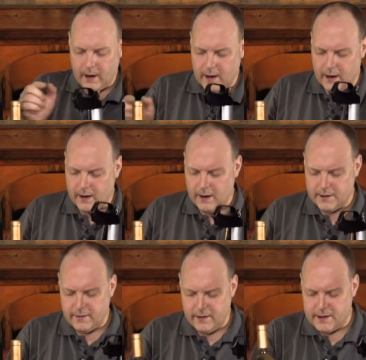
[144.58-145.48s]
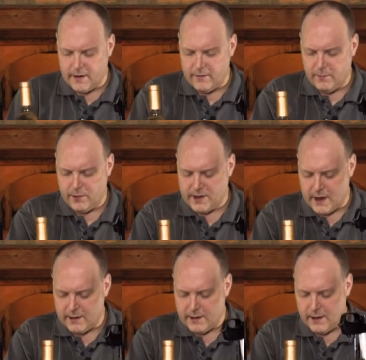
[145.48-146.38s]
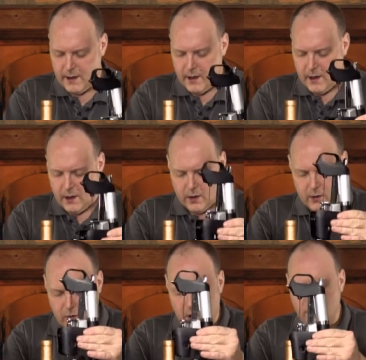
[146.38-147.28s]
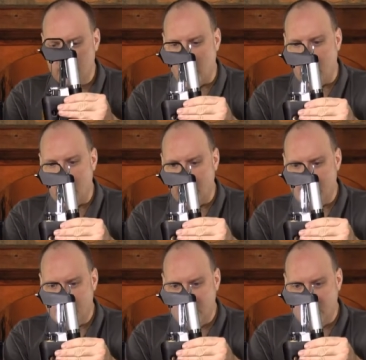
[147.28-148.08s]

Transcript: 77% um, uh, grown on